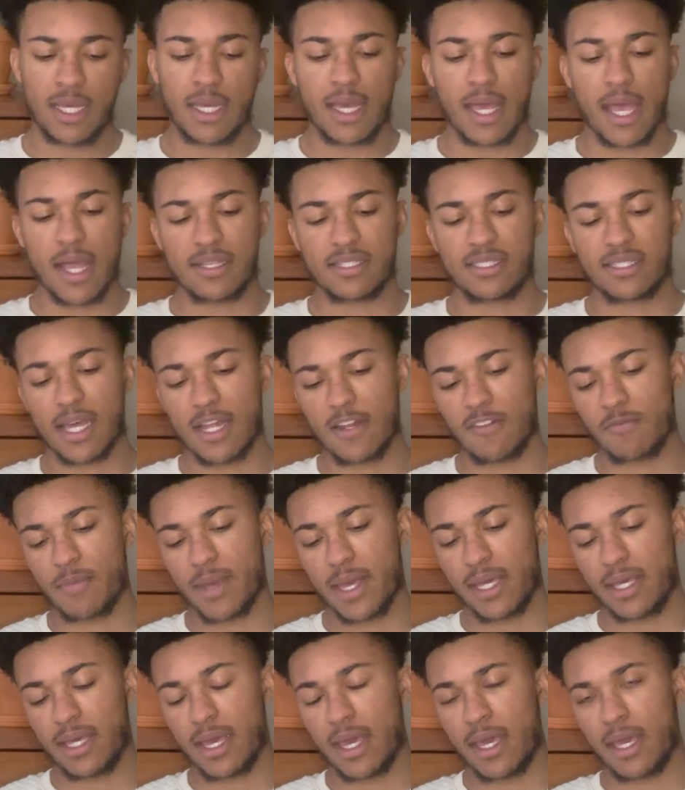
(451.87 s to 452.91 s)
and instead of
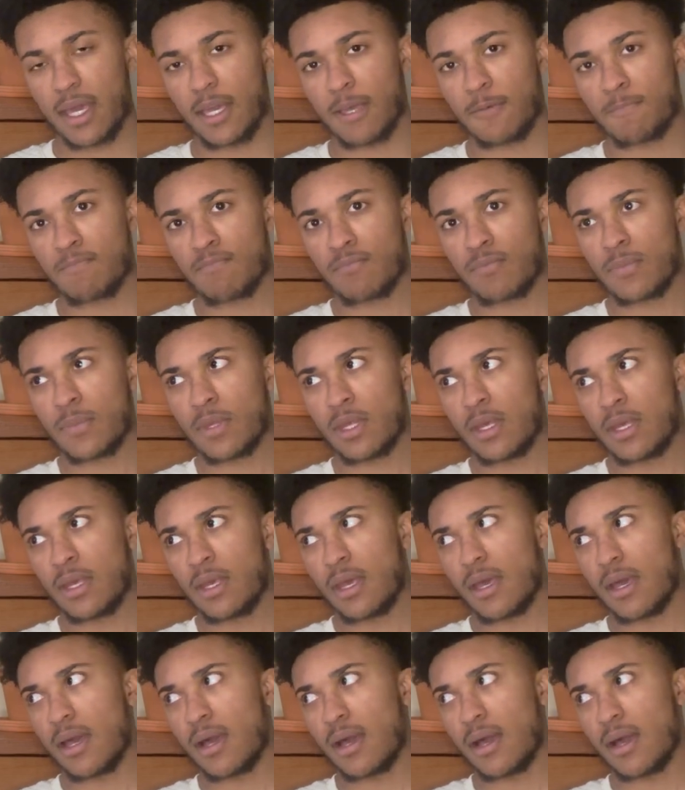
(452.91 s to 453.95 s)
making
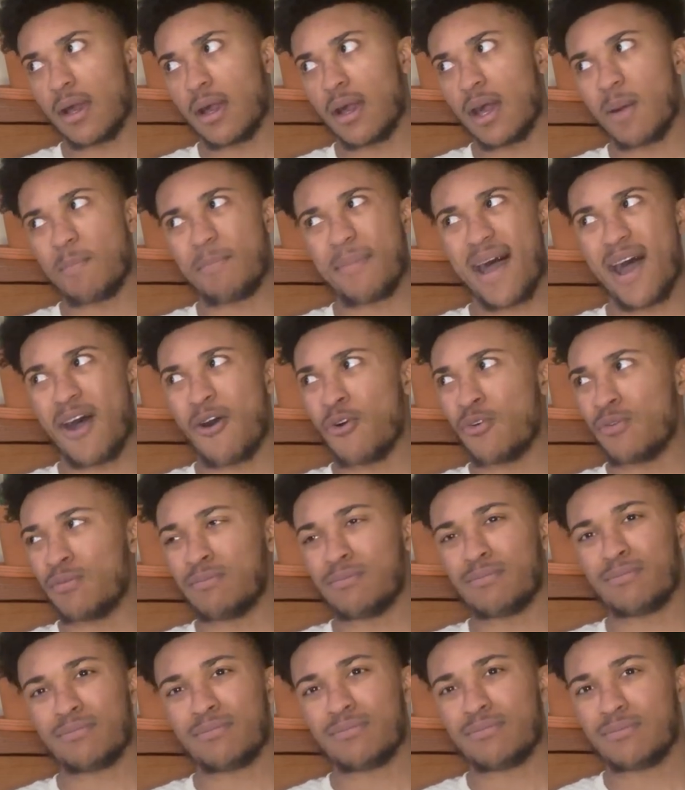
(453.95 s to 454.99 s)
about